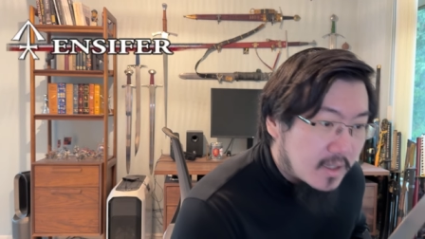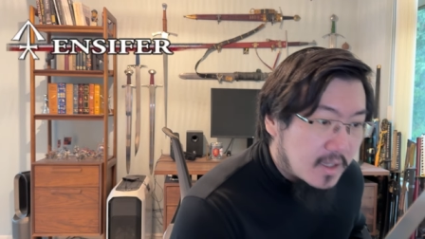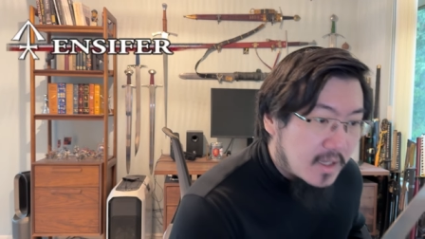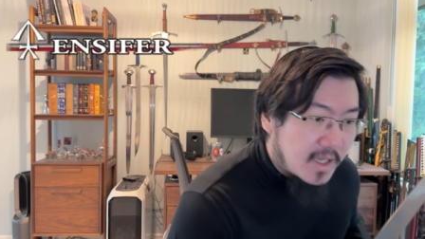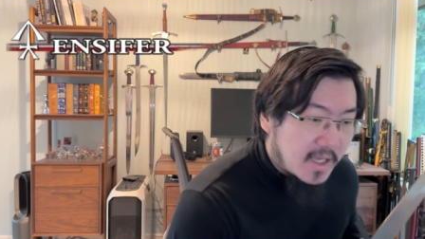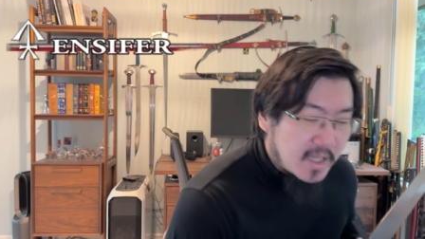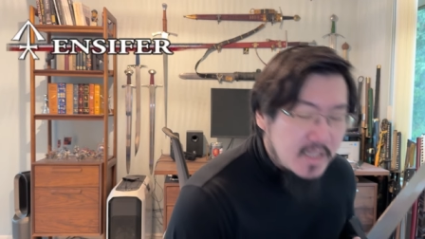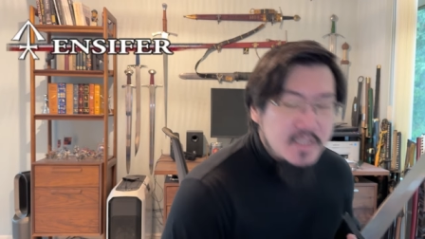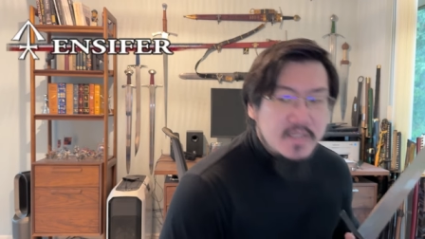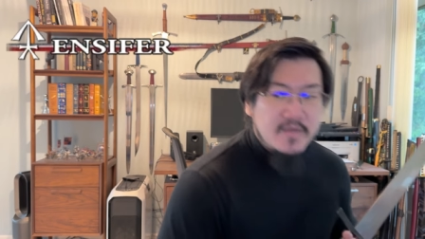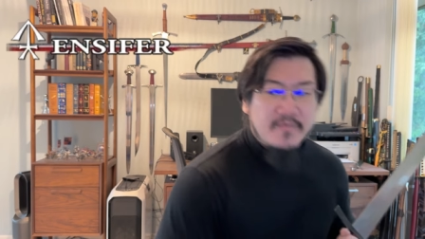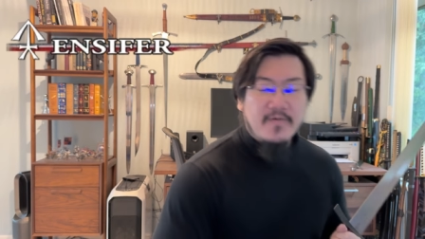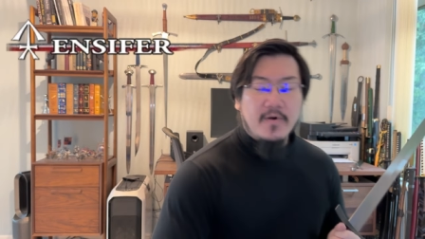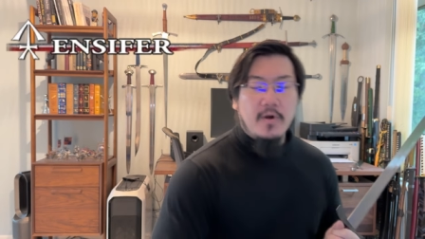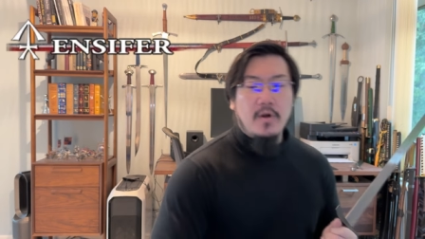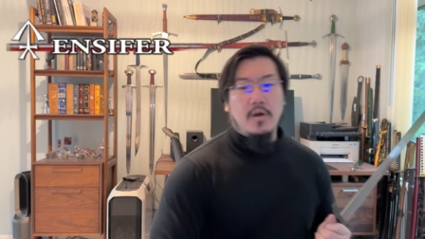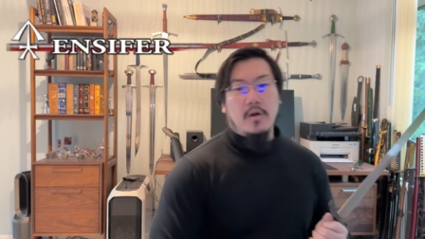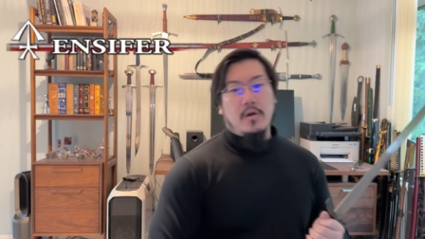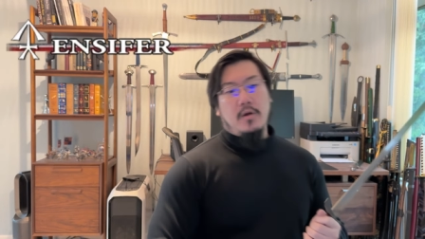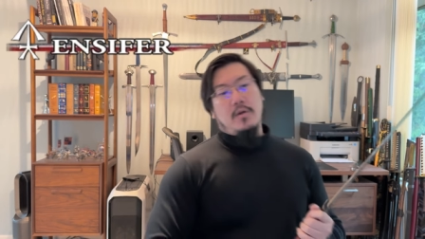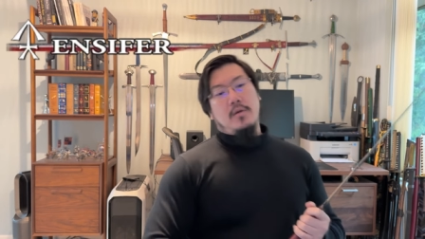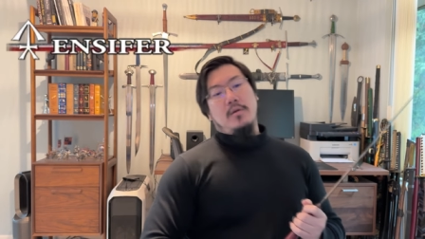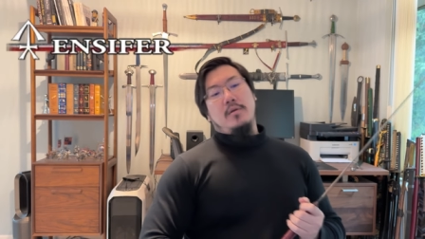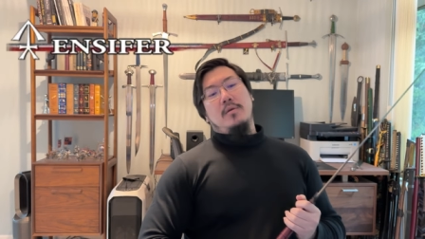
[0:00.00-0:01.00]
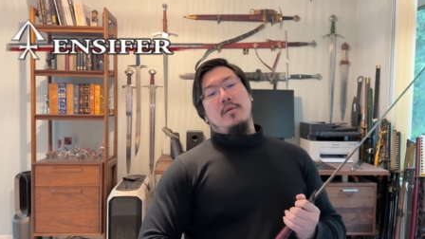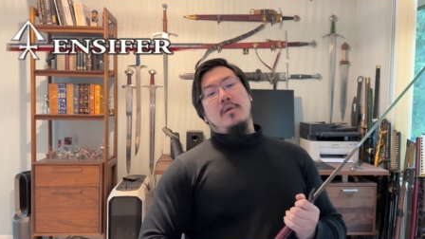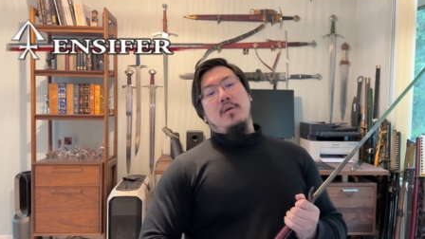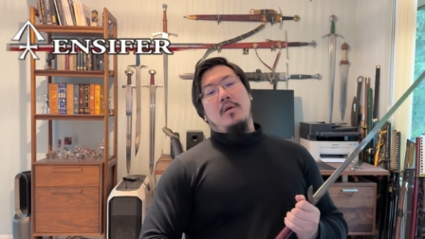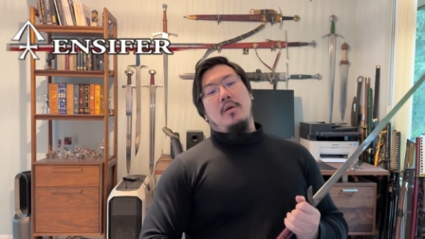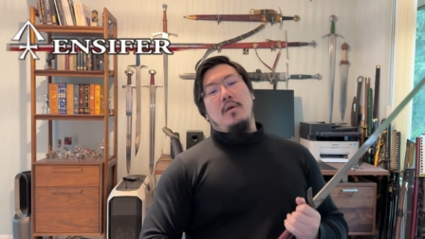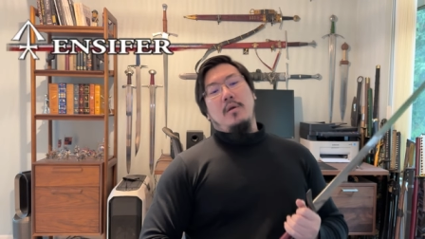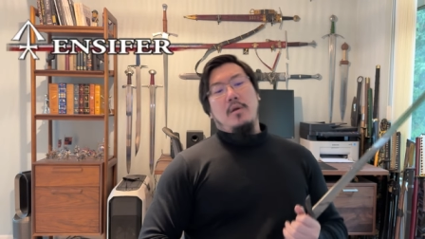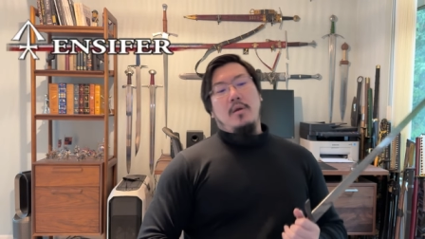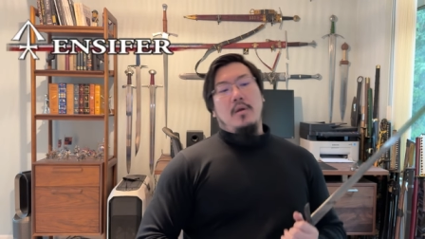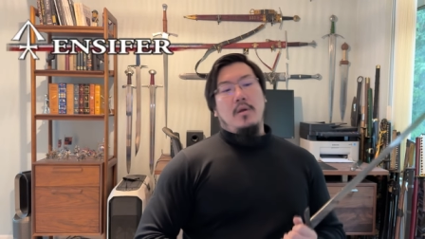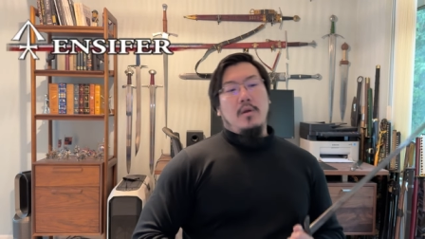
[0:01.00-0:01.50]
Ensifer,
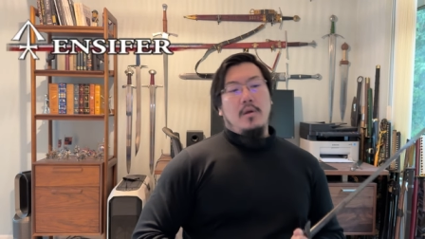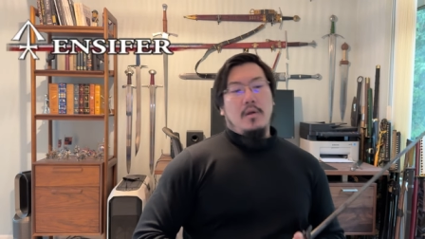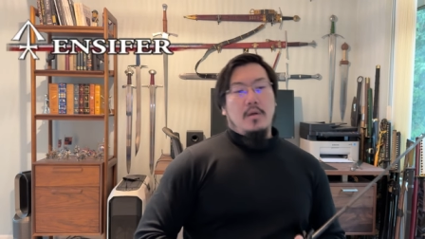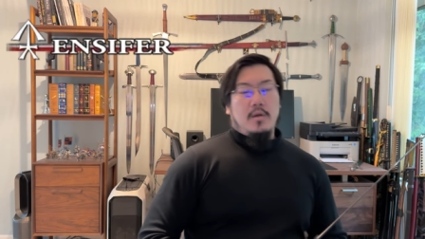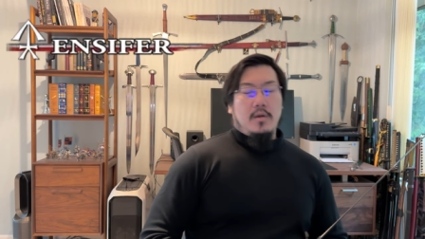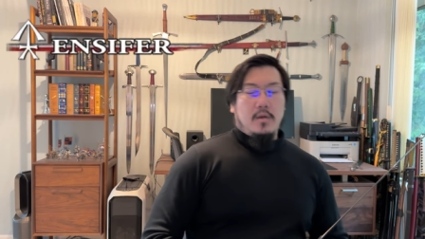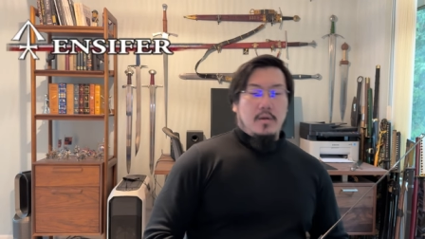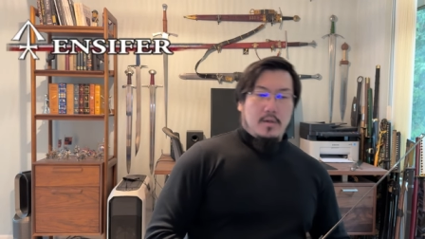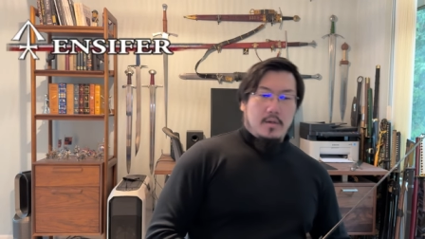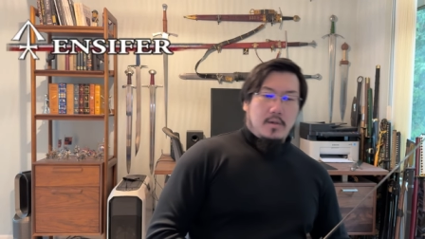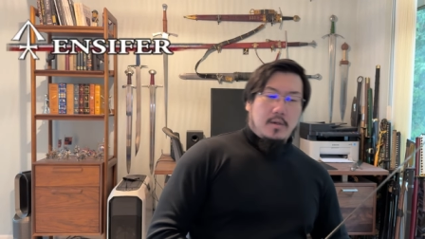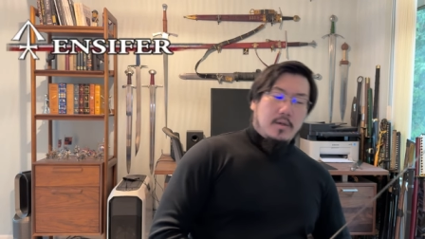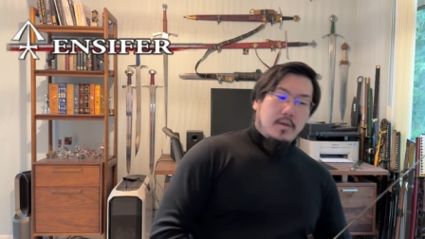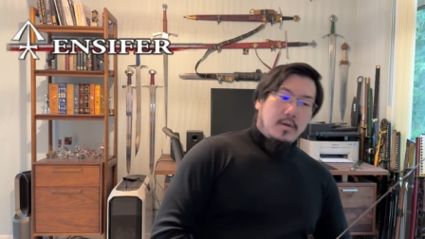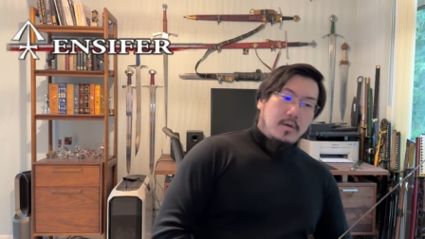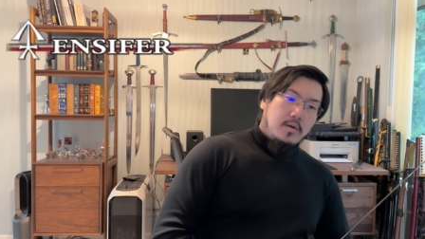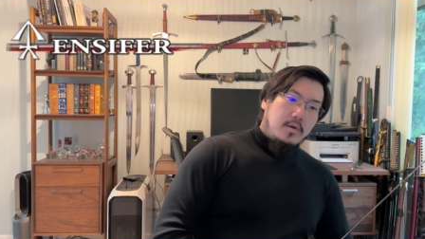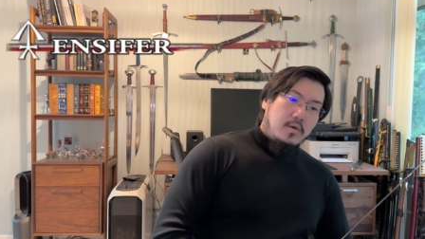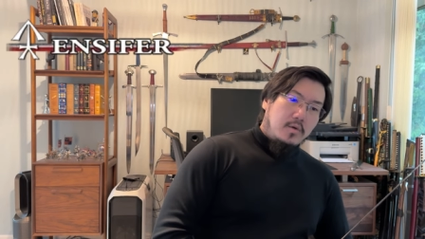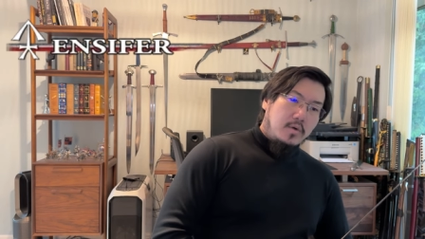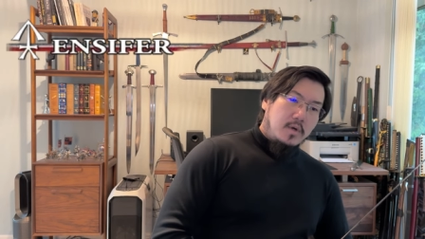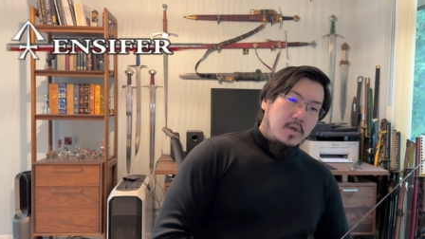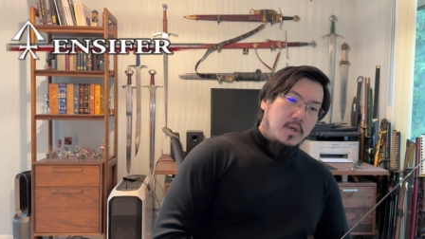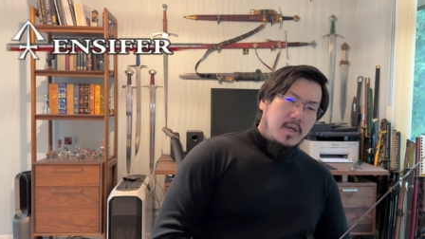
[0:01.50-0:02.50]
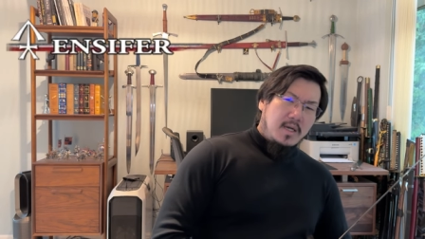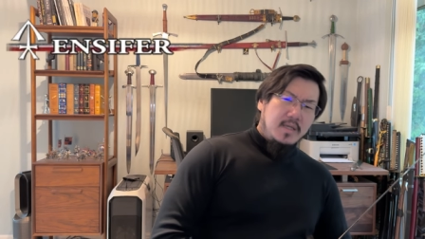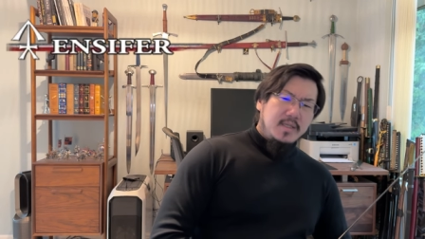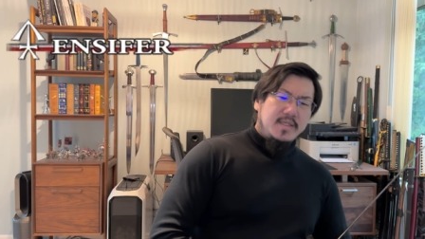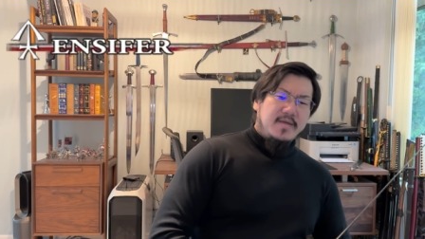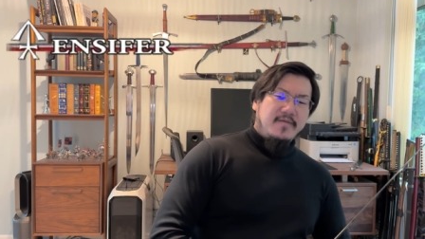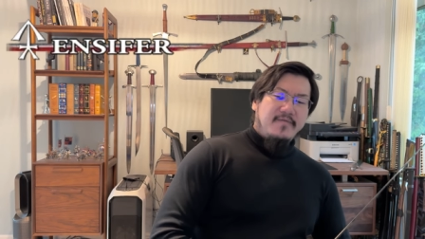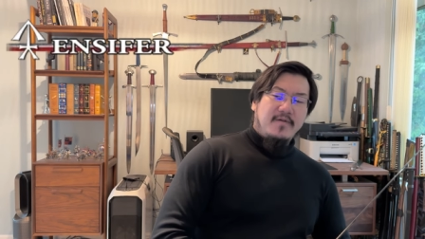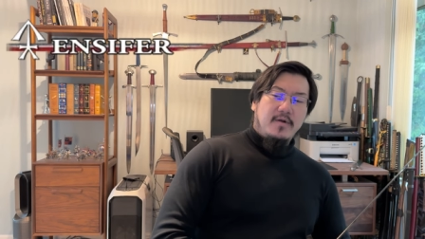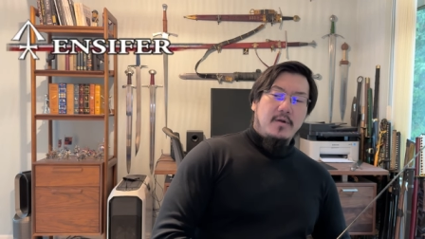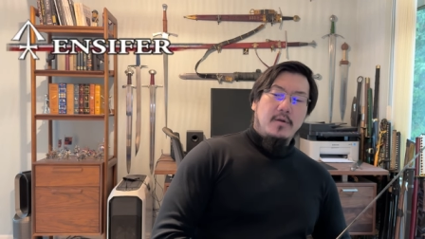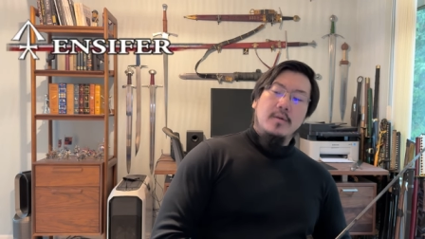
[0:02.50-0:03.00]
or
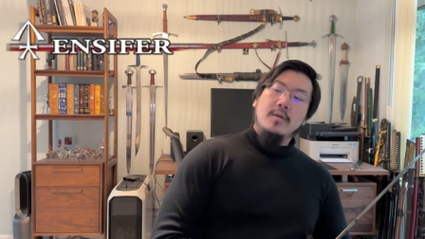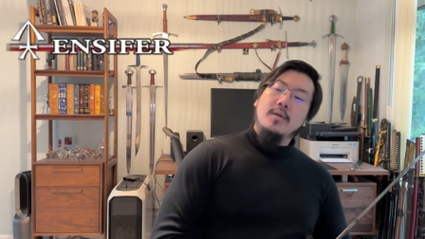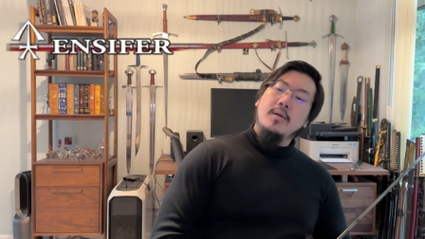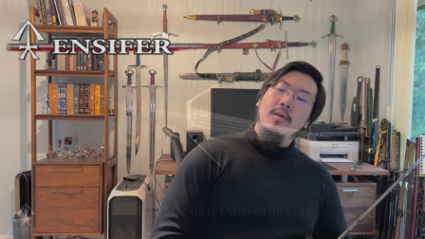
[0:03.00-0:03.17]
Antifer.